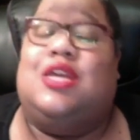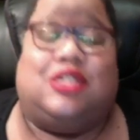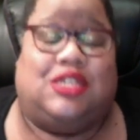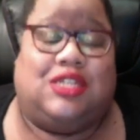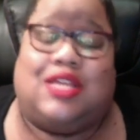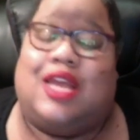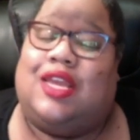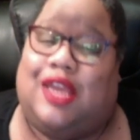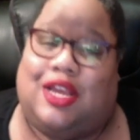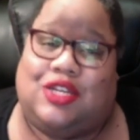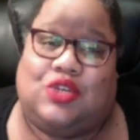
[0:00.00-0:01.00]
She's like,
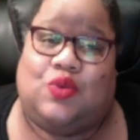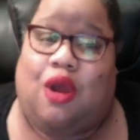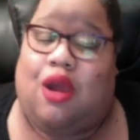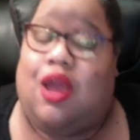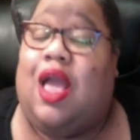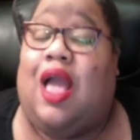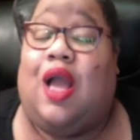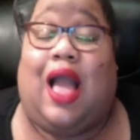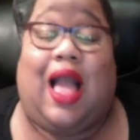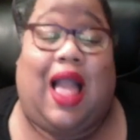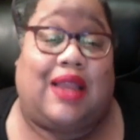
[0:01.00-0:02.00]
yes, you were.
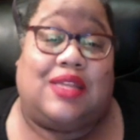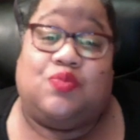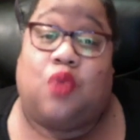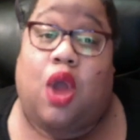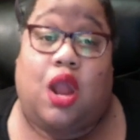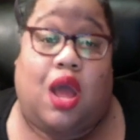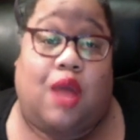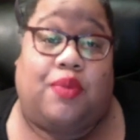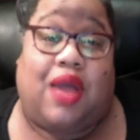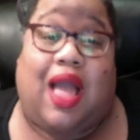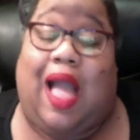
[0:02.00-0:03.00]
I just brought
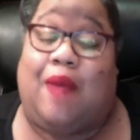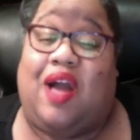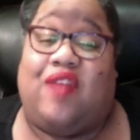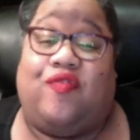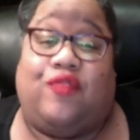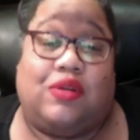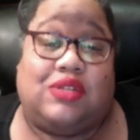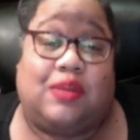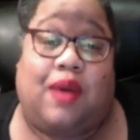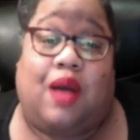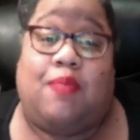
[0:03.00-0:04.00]
up how I felt
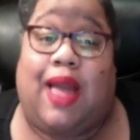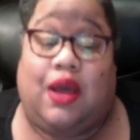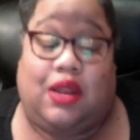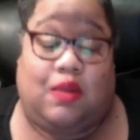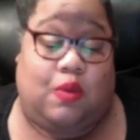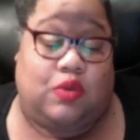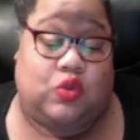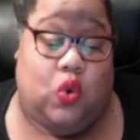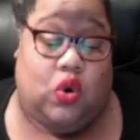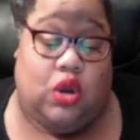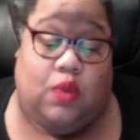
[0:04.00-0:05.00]
about Michael and what was
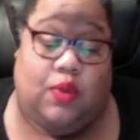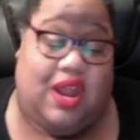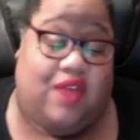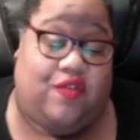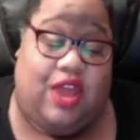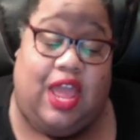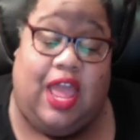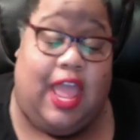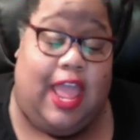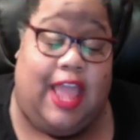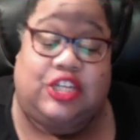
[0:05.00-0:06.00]
going on, whatever,
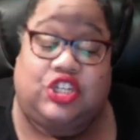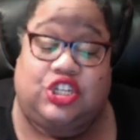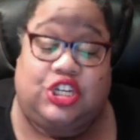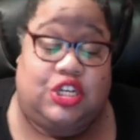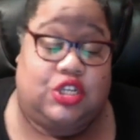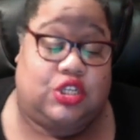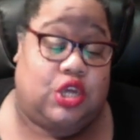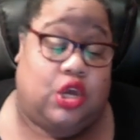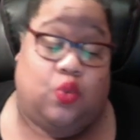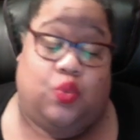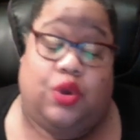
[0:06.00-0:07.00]
and she just
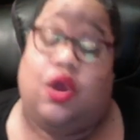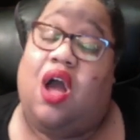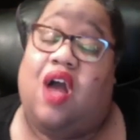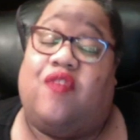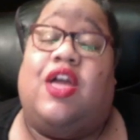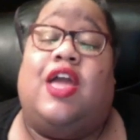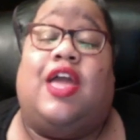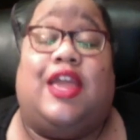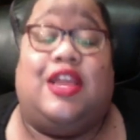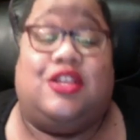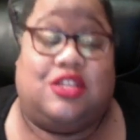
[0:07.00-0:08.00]
went off.
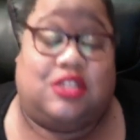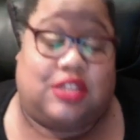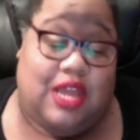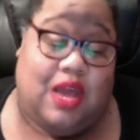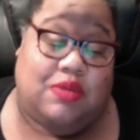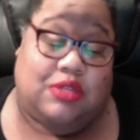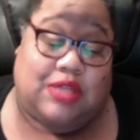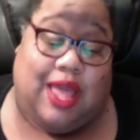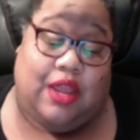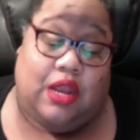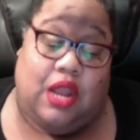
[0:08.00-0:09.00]
And Gizelle was
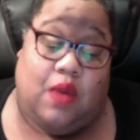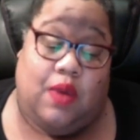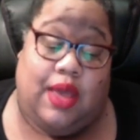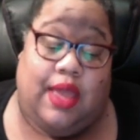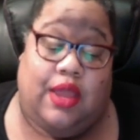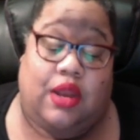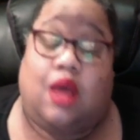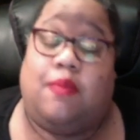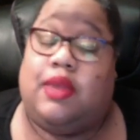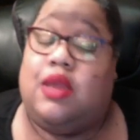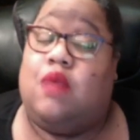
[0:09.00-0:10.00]
like, you know what, you know,
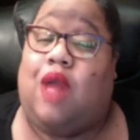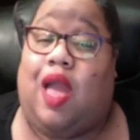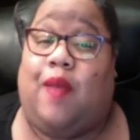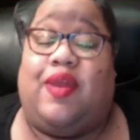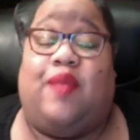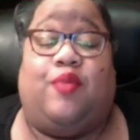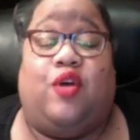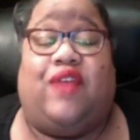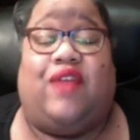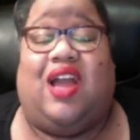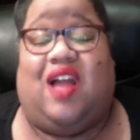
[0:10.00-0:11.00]
me and Robert have
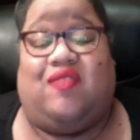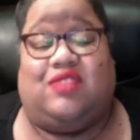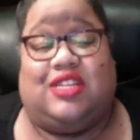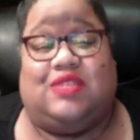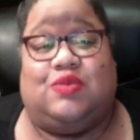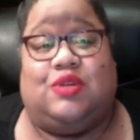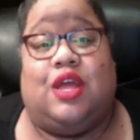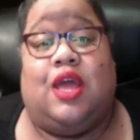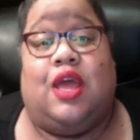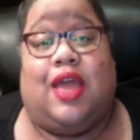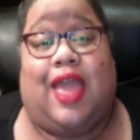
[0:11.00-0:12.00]
both had conversations with
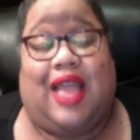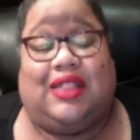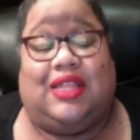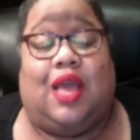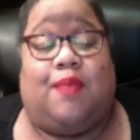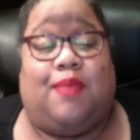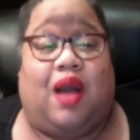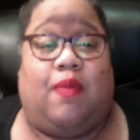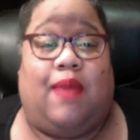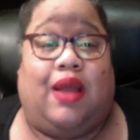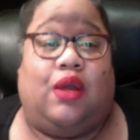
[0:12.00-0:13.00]
Ackley
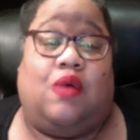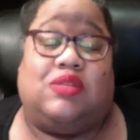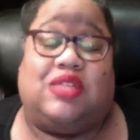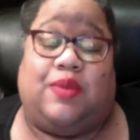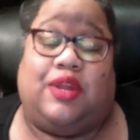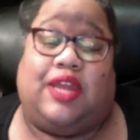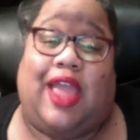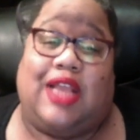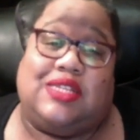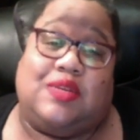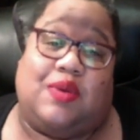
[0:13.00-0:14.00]
about Michael on separate
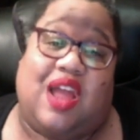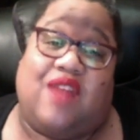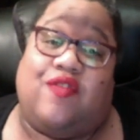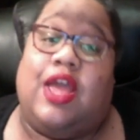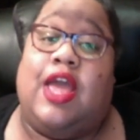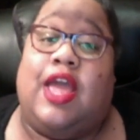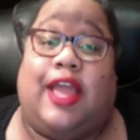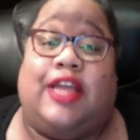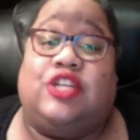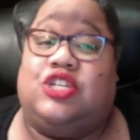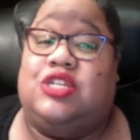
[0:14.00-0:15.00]
occasions or whatever,
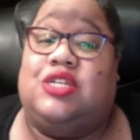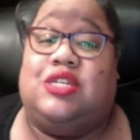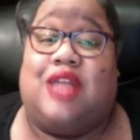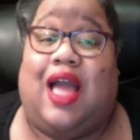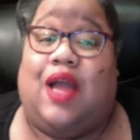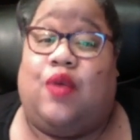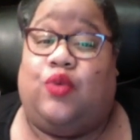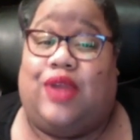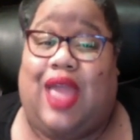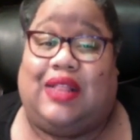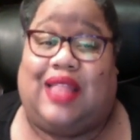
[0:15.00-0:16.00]
and she did not
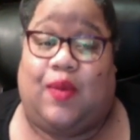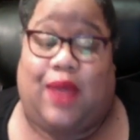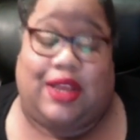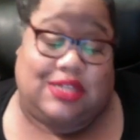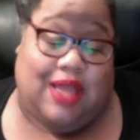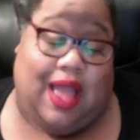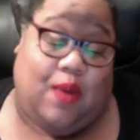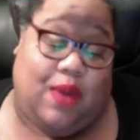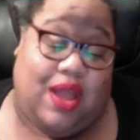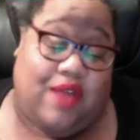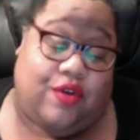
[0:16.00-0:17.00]
react that way. She said,
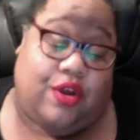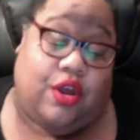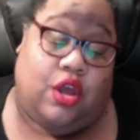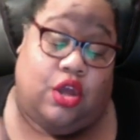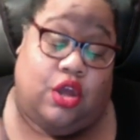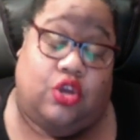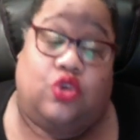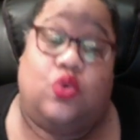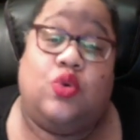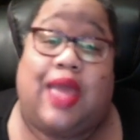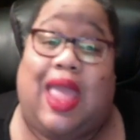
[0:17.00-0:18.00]
however,
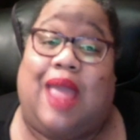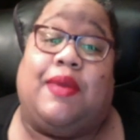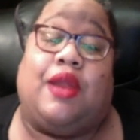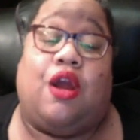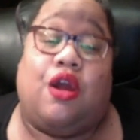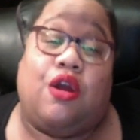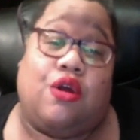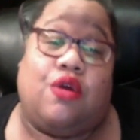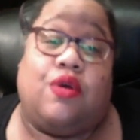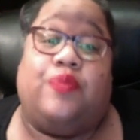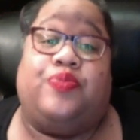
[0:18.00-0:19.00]
you came at
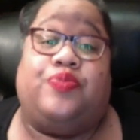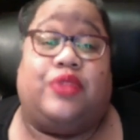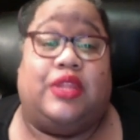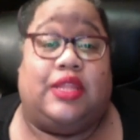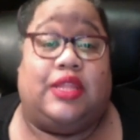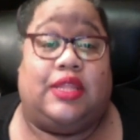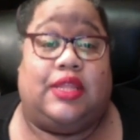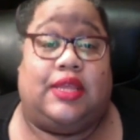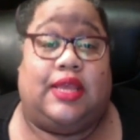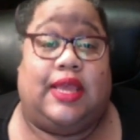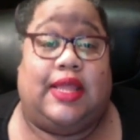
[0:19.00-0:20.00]
her
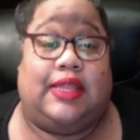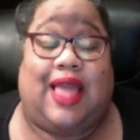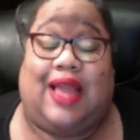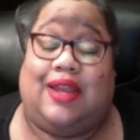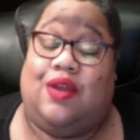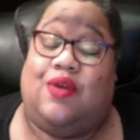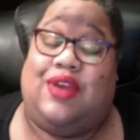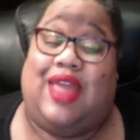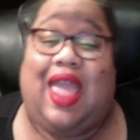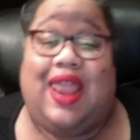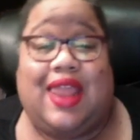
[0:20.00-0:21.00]
like you know
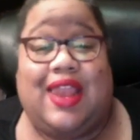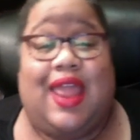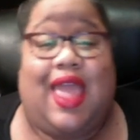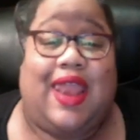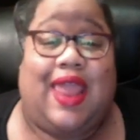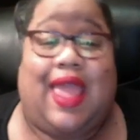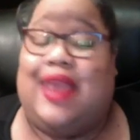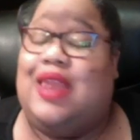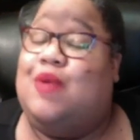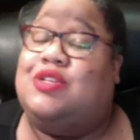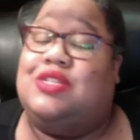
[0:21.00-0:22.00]
na na na na na,
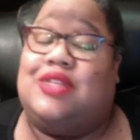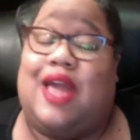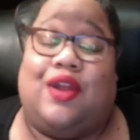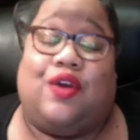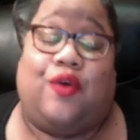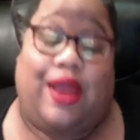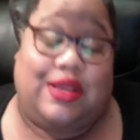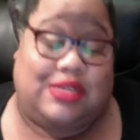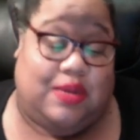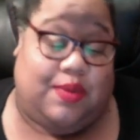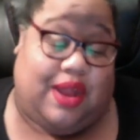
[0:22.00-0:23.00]
and it was just kind of
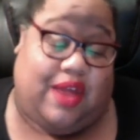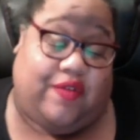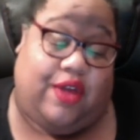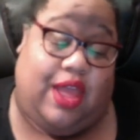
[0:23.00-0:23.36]
crazy or whatever.